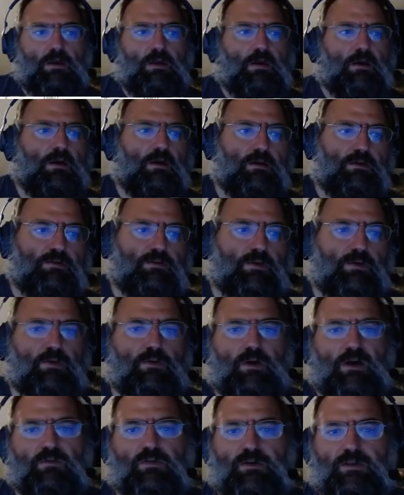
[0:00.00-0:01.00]
So
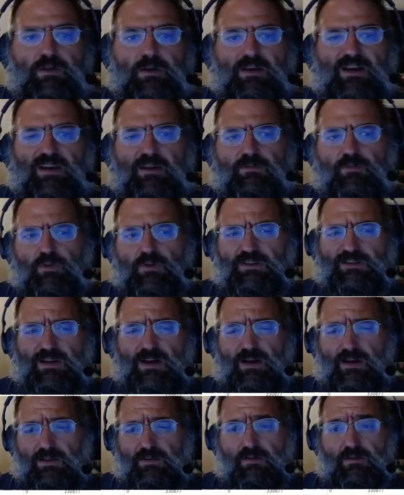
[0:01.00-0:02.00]
everything kind of
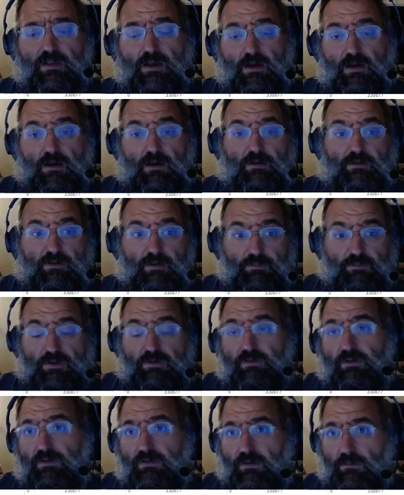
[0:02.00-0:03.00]
resides on that concept,
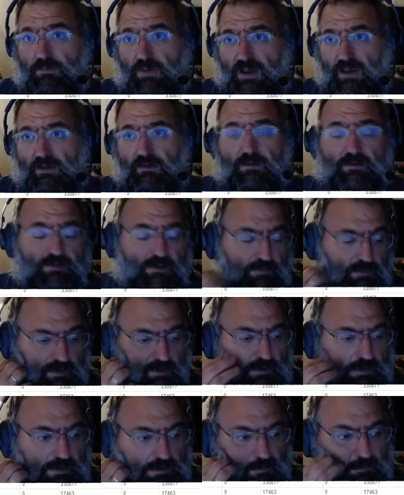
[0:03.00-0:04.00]
just as in pandas
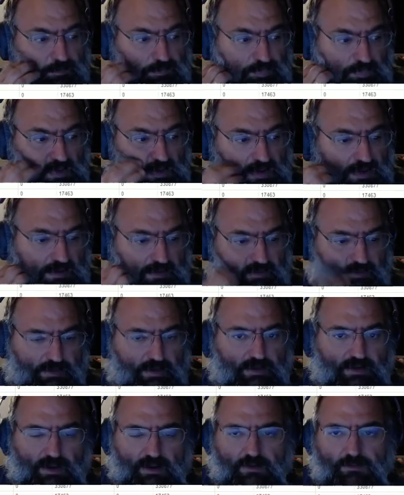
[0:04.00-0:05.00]
everything is in a
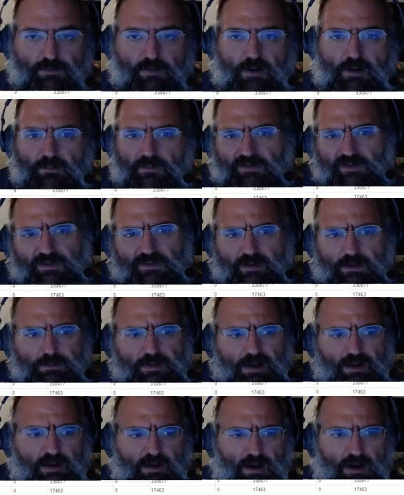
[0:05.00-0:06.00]
data frame. It's the same
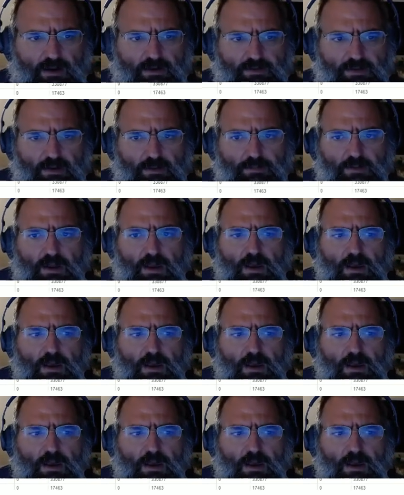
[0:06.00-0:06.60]
kind of concept.